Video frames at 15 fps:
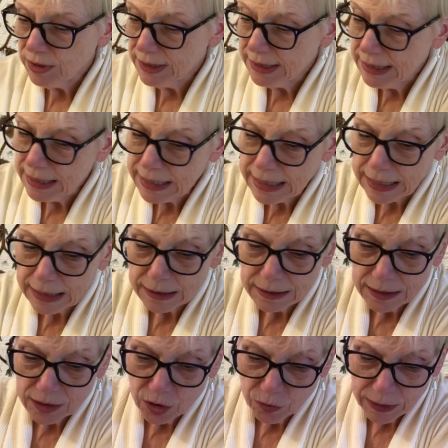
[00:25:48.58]
Designs,
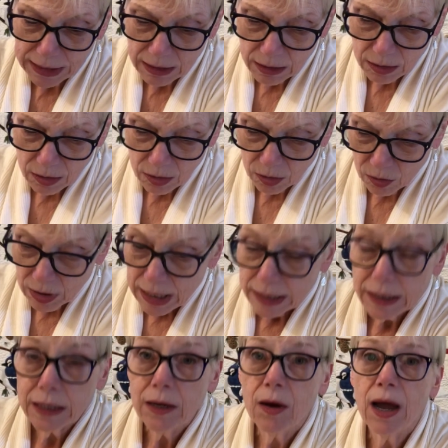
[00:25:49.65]
here we go.
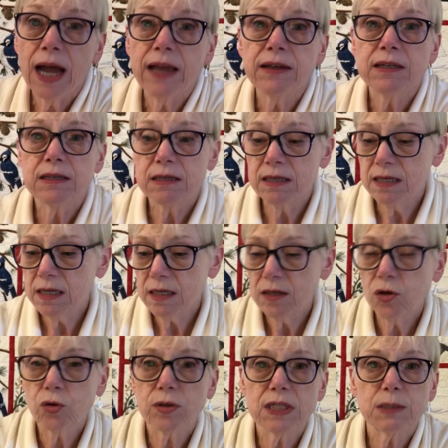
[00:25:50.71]
Now I did
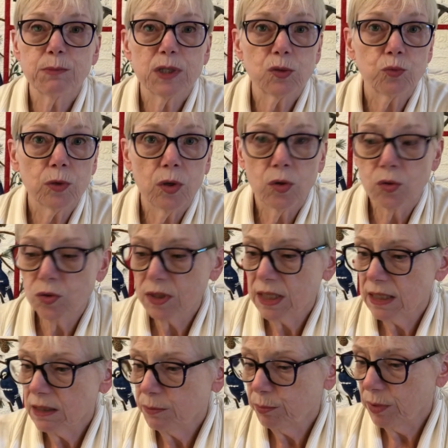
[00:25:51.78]
Christmas Rose,
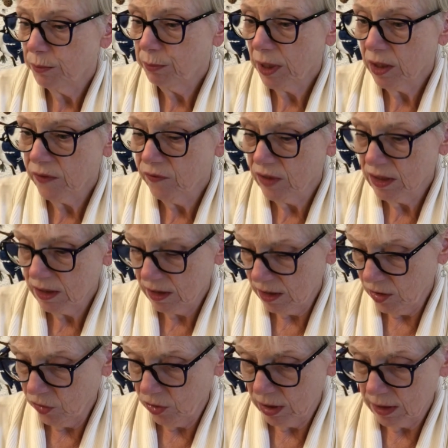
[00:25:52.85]
that's part of this
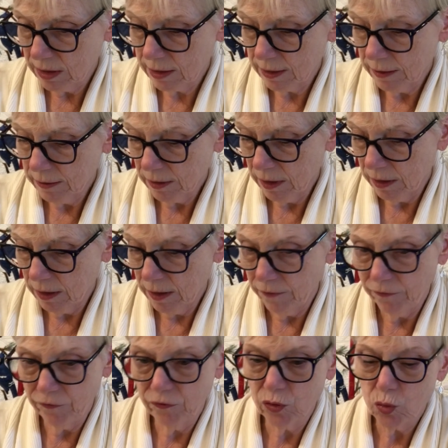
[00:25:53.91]
series of
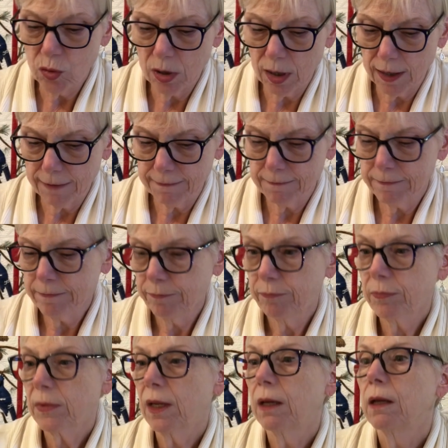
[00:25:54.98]
4.
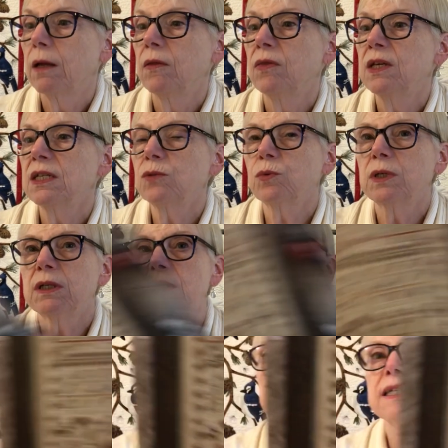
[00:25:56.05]
This one is
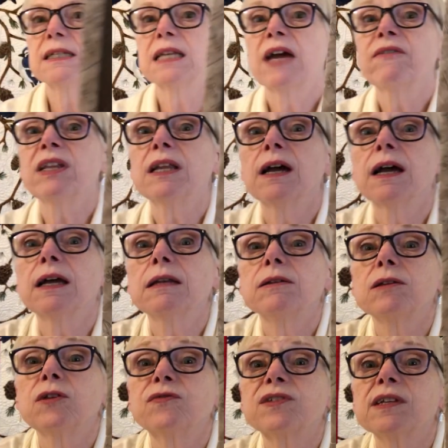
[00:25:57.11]
Feliz Navidad.
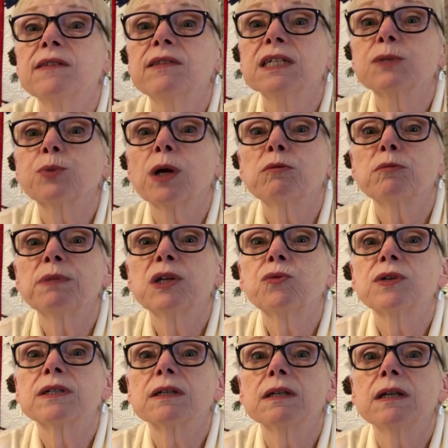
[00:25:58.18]
You've seen this probably
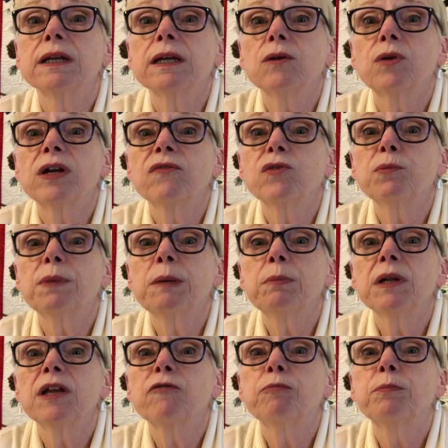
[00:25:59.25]
recently. Quite a few people
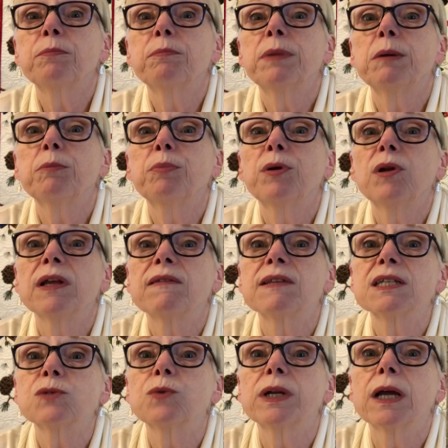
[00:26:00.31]
have been pulling
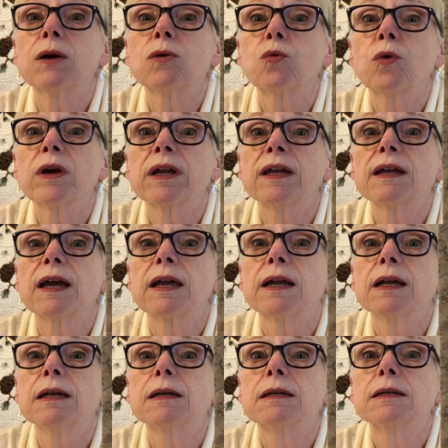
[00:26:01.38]
this one out and working on
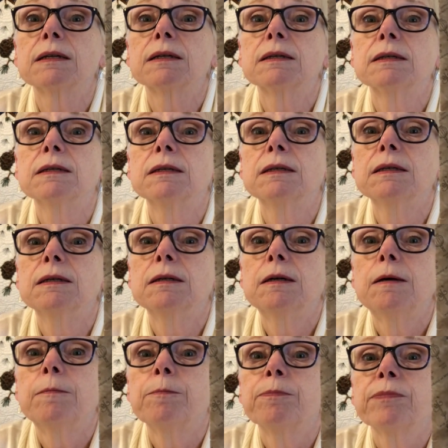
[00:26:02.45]
it.
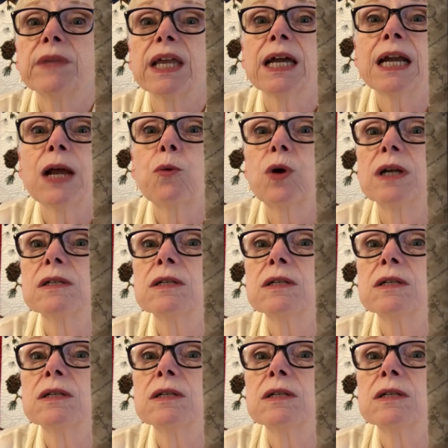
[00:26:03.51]
And I want